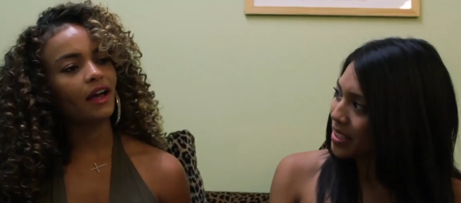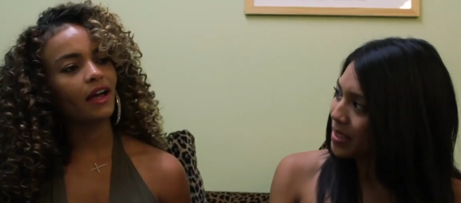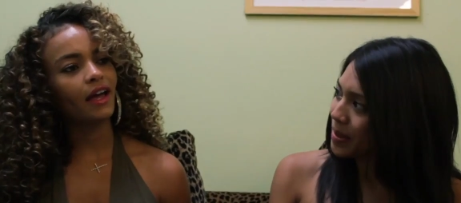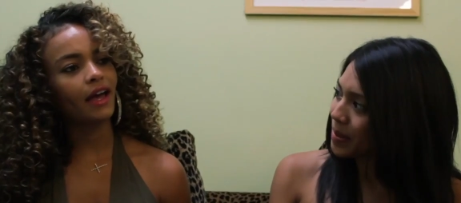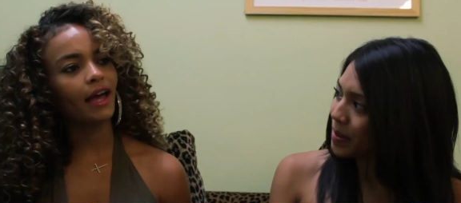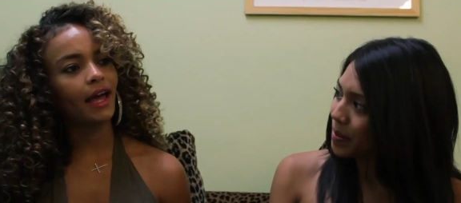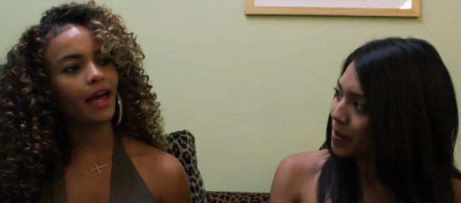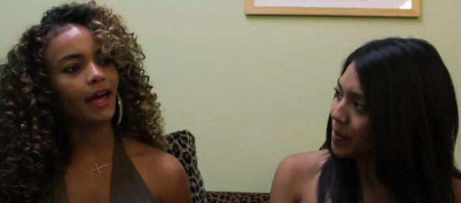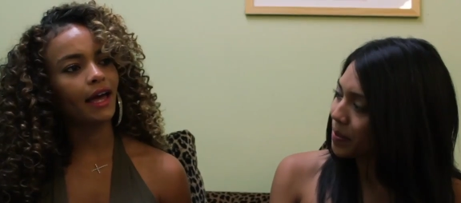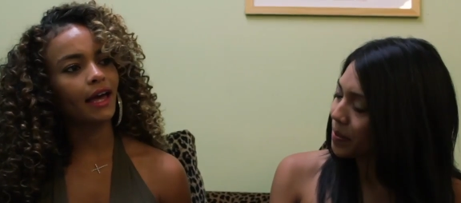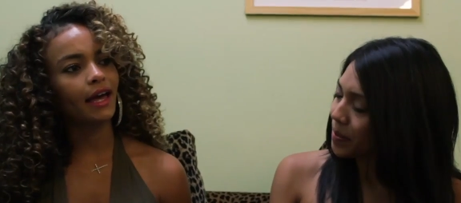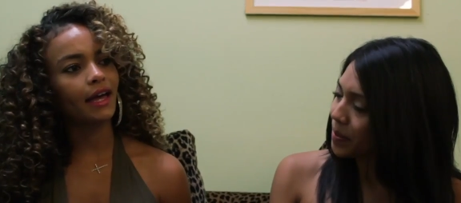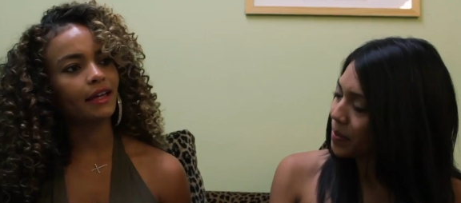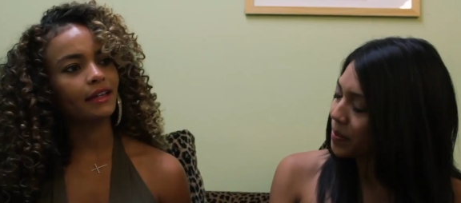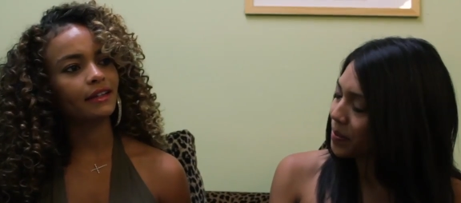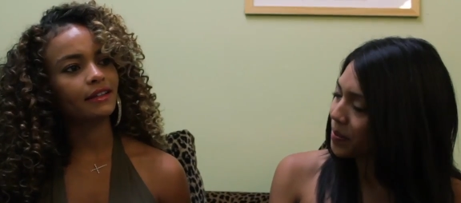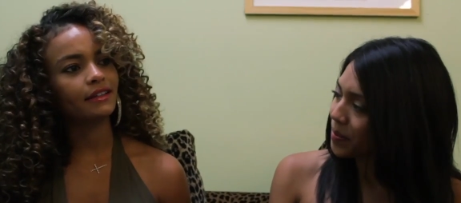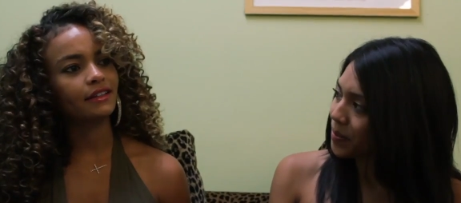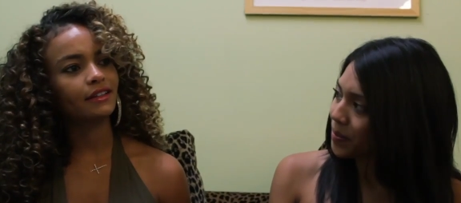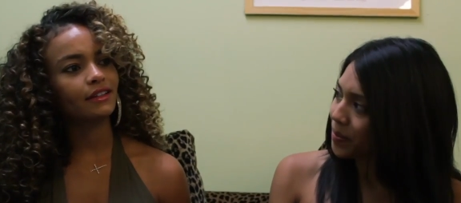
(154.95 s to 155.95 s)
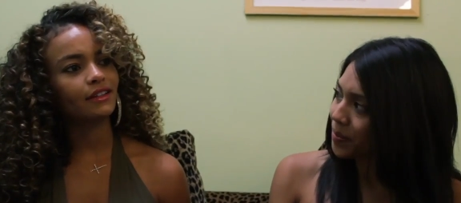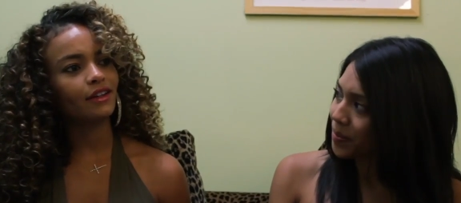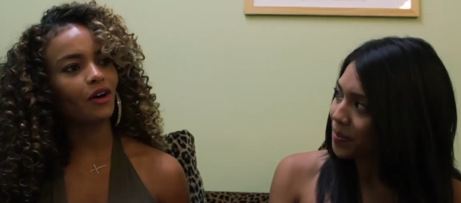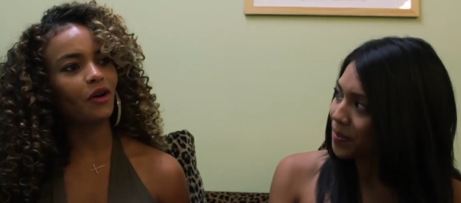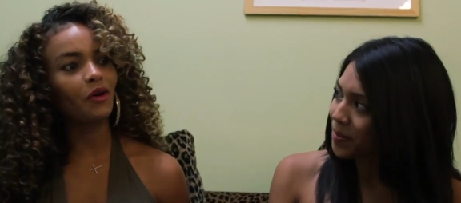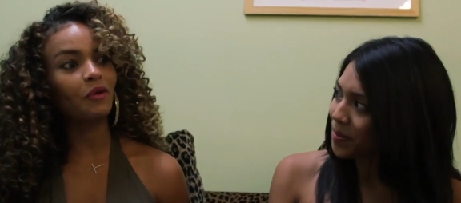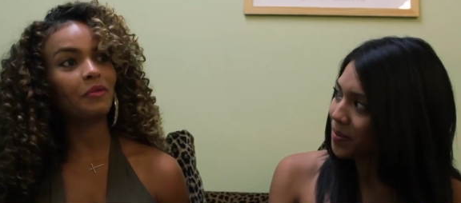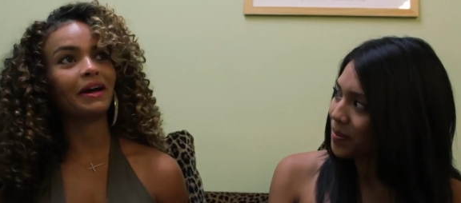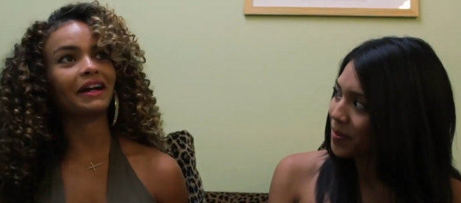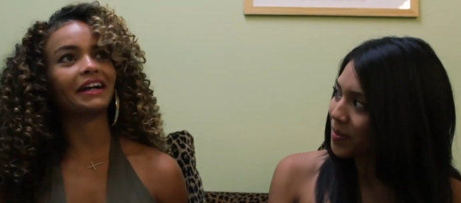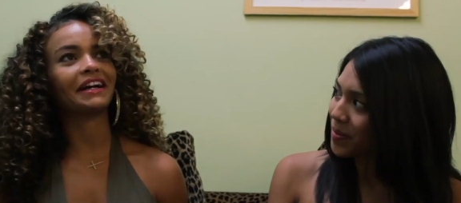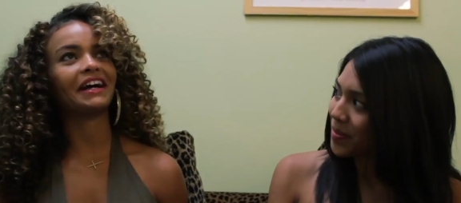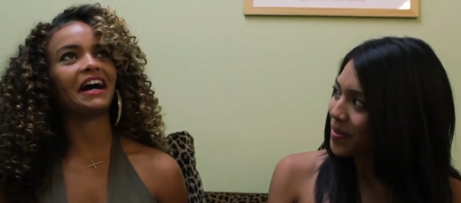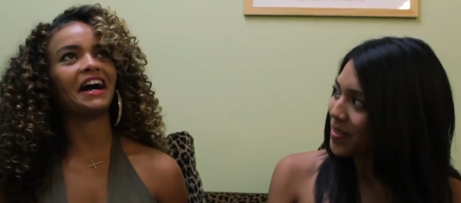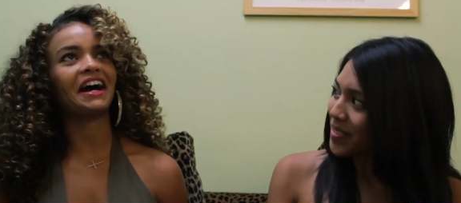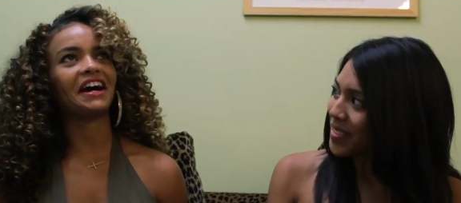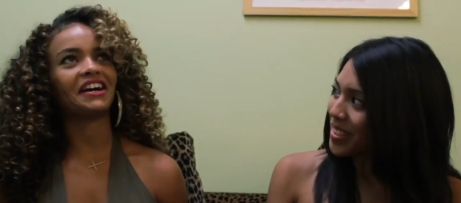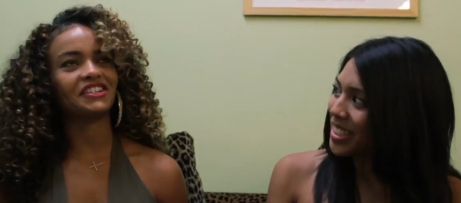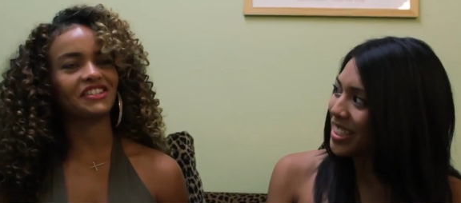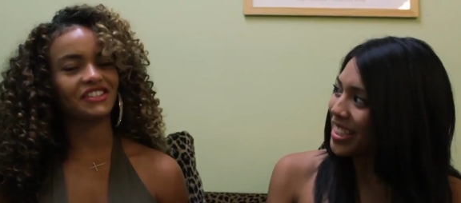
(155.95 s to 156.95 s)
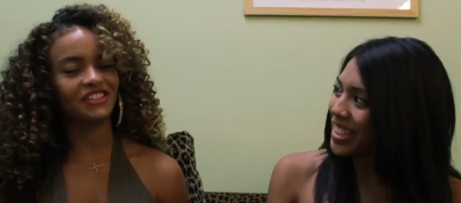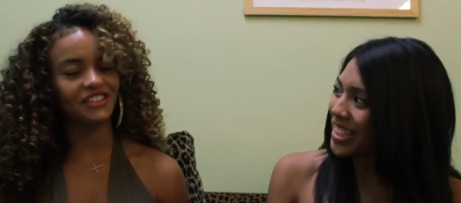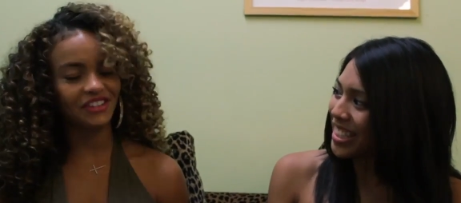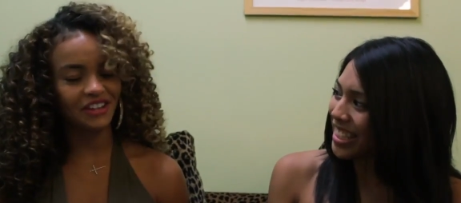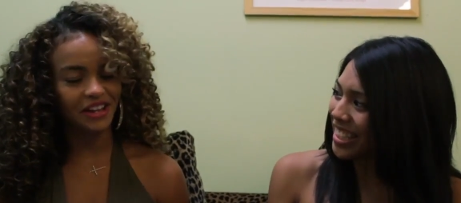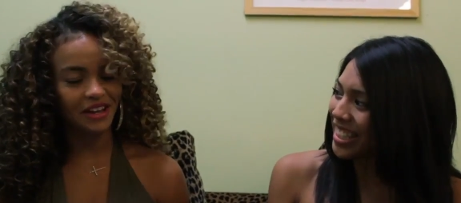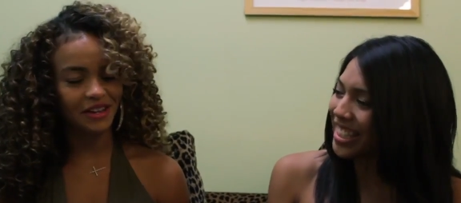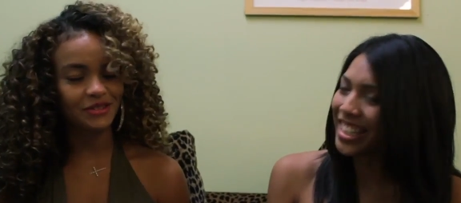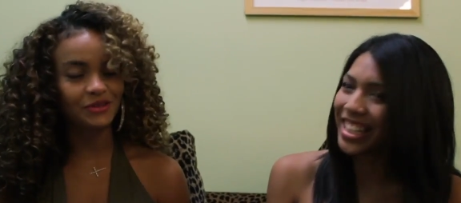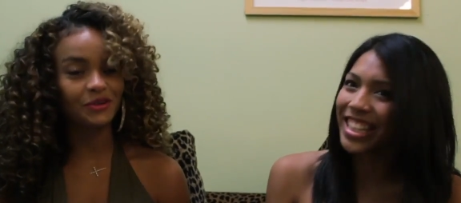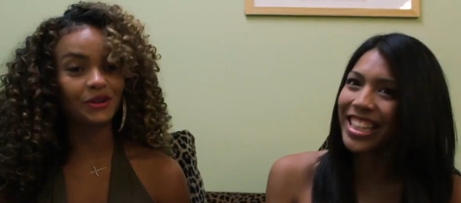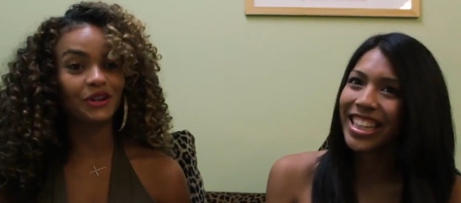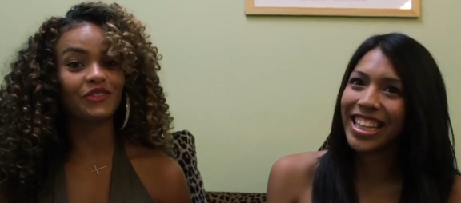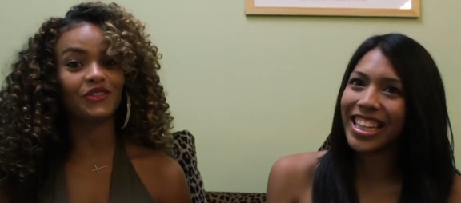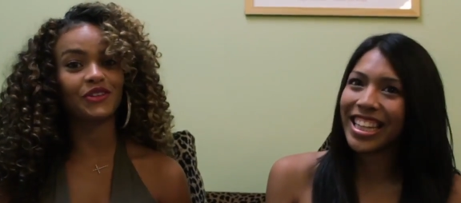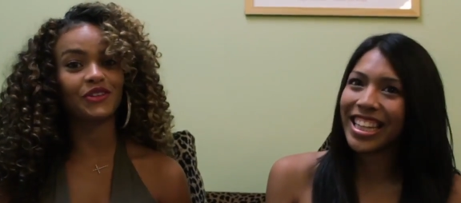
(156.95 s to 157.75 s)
Speaker 1: had. Oh my gosh. Okay, 21st